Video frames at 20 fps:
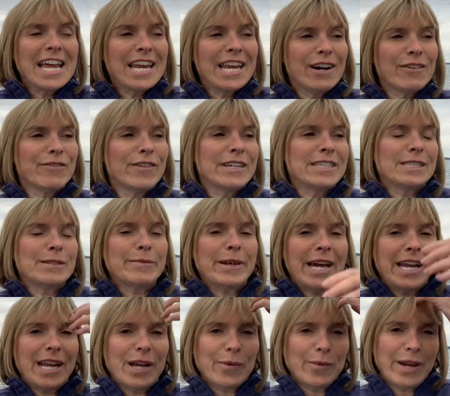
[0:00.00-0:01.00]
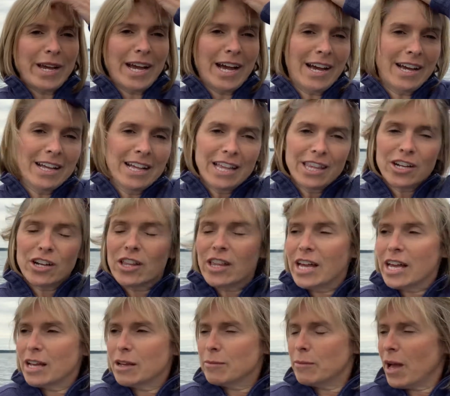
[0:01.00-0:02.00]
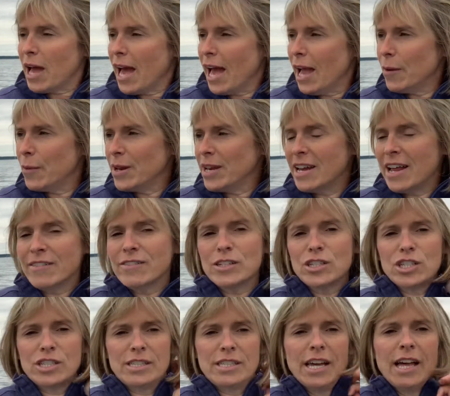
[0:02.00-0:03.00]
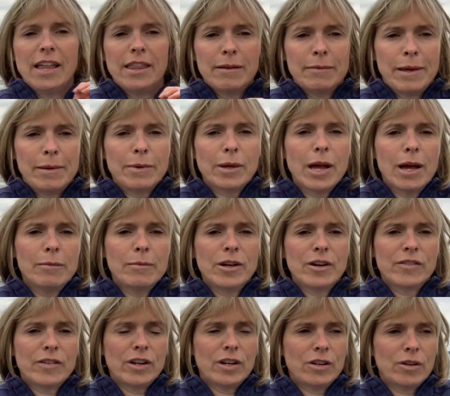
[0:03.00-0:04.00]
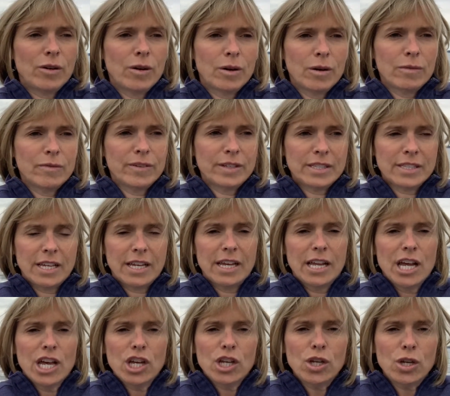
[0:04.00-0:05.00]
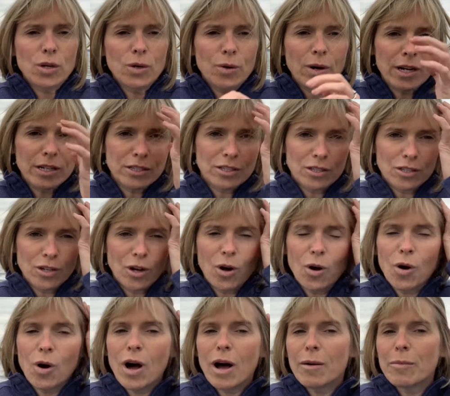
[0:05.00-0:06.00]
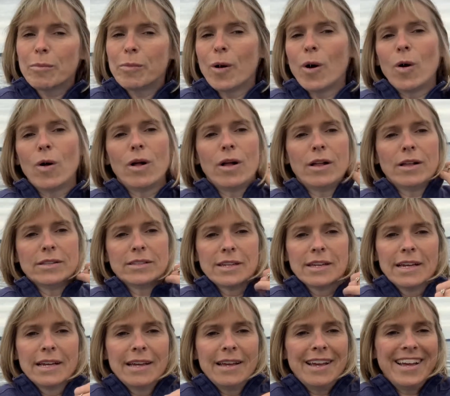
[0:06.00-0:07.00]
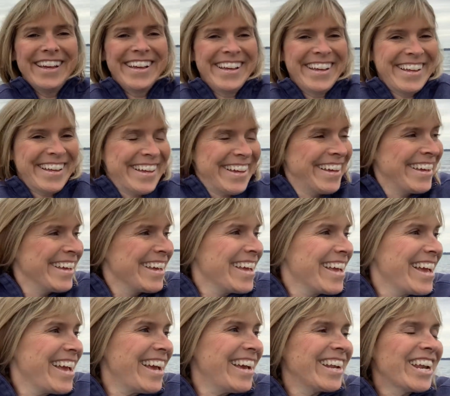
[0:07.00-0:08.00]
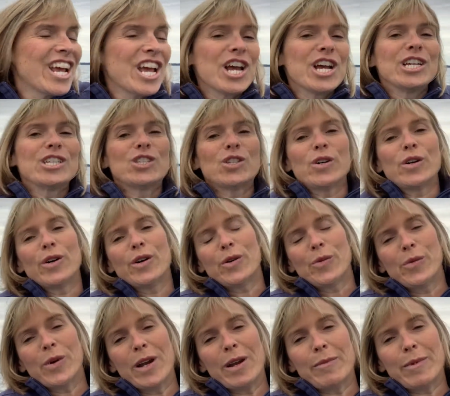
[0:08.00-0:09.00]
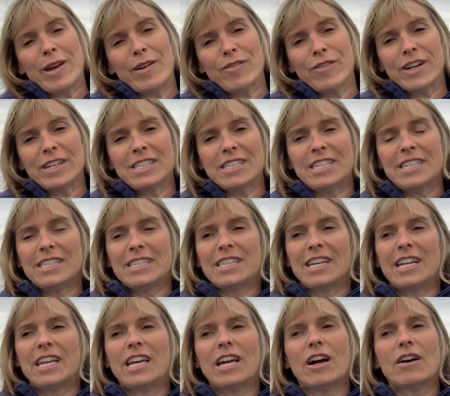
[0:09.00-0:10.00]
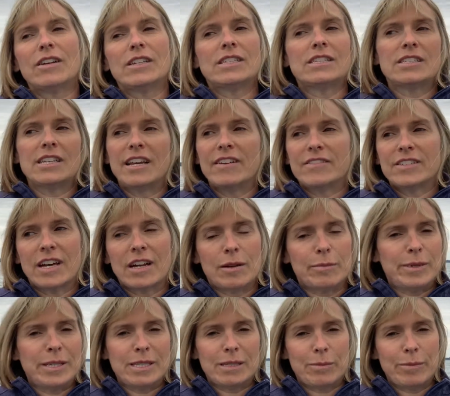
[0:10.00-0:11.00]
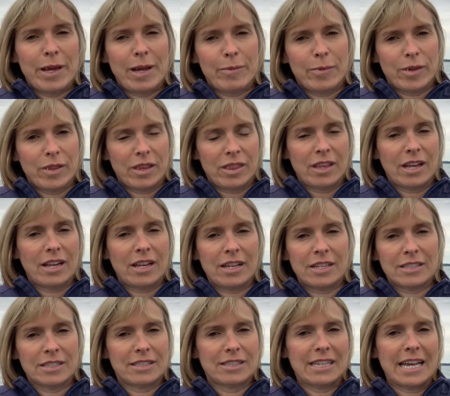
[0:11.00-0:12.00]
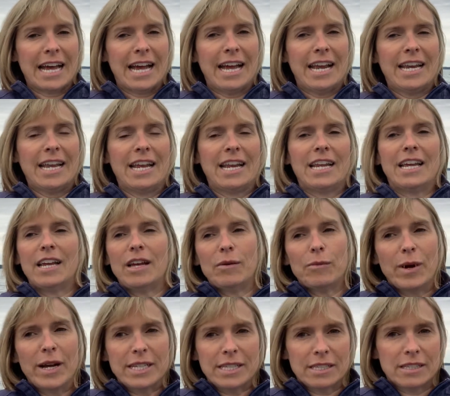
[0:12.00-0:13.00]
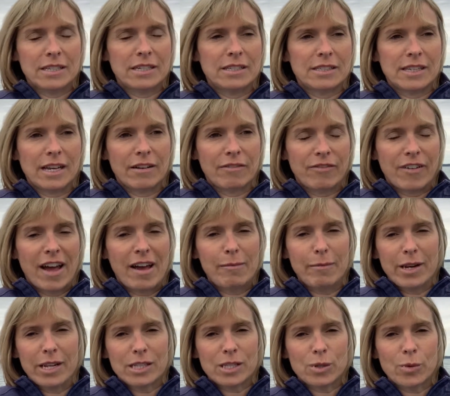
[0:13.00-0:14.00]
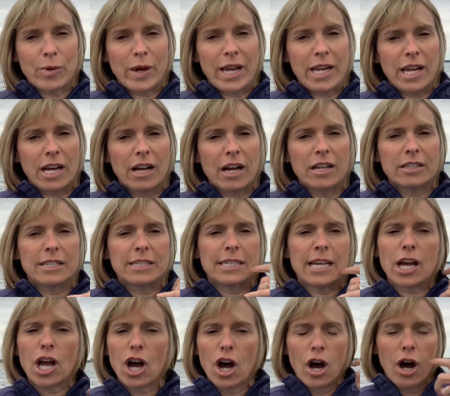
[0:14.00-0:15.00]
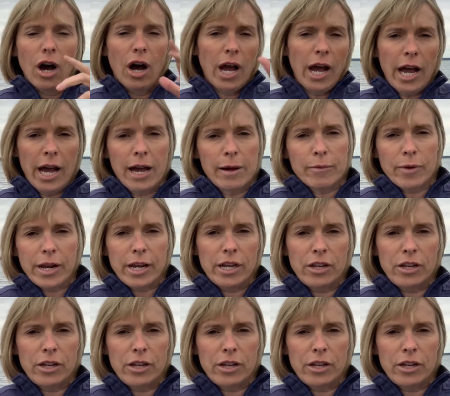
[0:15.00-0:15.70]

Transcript: Now, friends of mine at RIA, they're like, I would never just tell them I'm coming over to do a home visit. You are so bold. And so one of my friends, he said he always saves out a piece of paper that they need to sign, and he waits till he's like 5 minutes away, and he calls, he's like, hey, I'm right